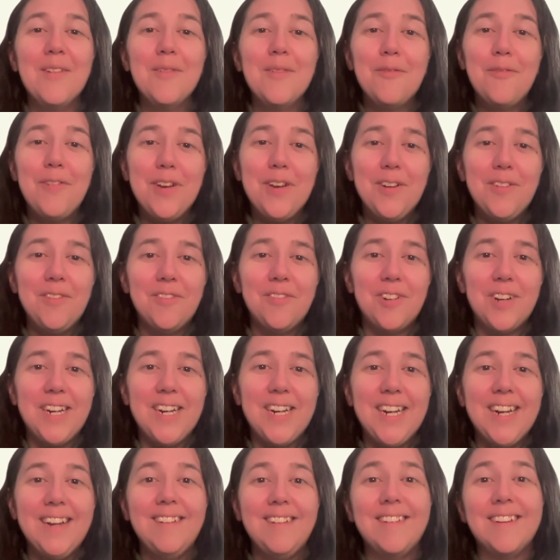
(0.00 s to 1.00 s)
Feel
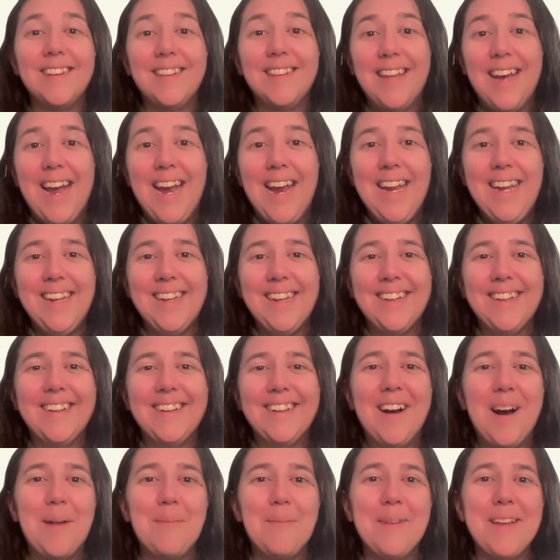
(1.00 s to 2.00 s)
free to like,
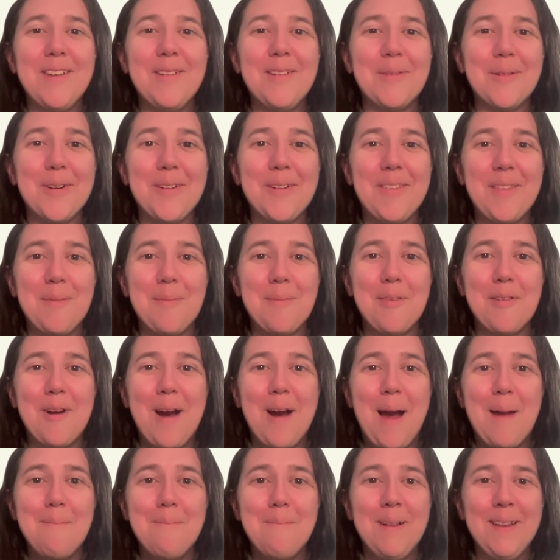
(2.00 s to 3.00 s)
comment, or
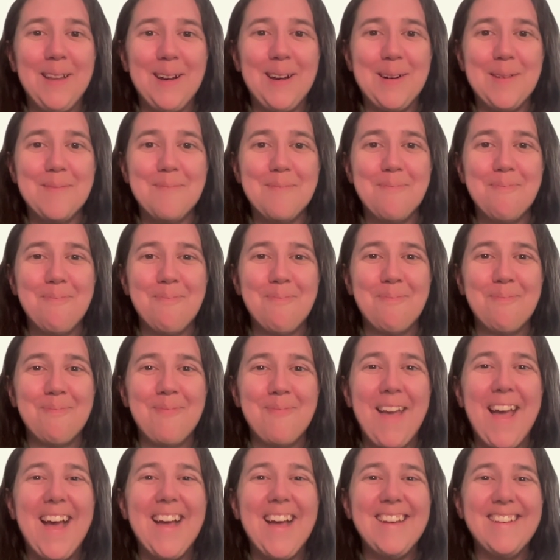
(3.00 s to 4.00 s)
subscribe below.
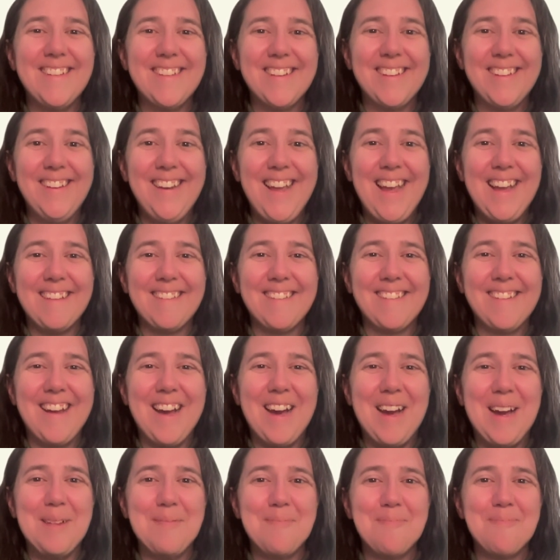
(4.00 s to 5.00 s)
Until next
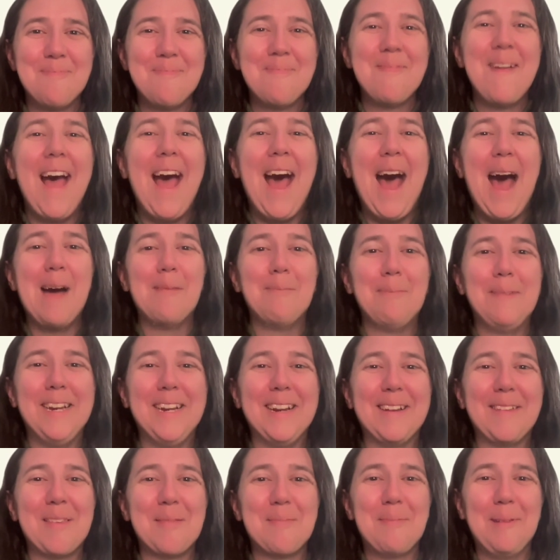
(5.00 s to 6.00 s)
time, happy
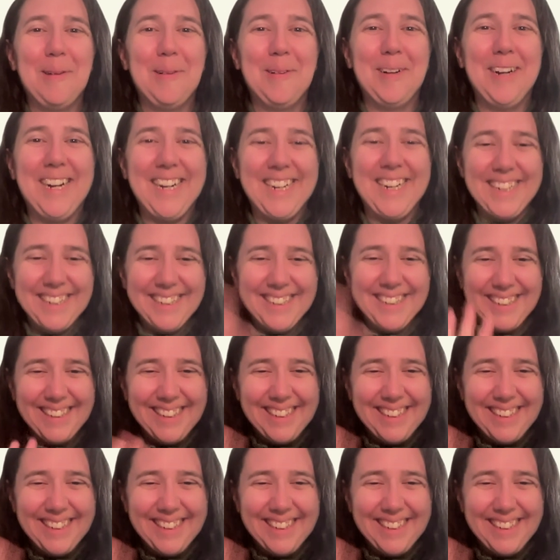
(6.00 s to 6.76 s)
exploring.